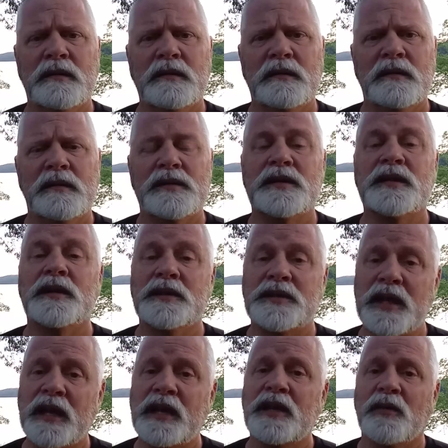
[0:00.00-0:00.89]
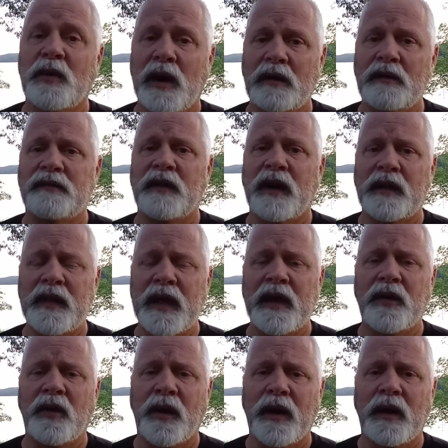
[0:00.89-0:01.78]
It's going to take you a while to find
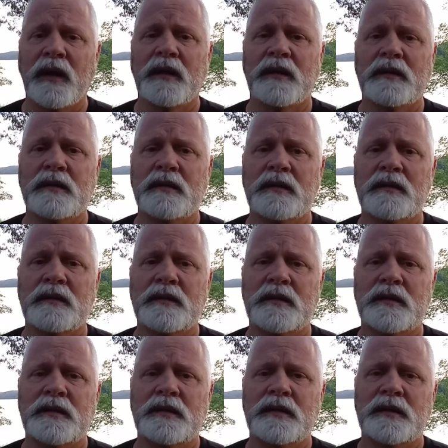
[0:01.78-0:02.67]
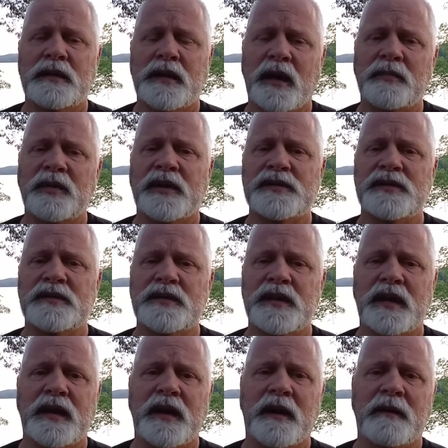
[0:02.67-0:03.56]
that oil. God bless and
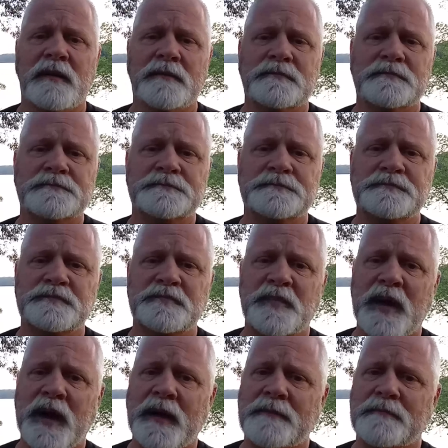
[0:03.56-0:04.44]
take care. Bye.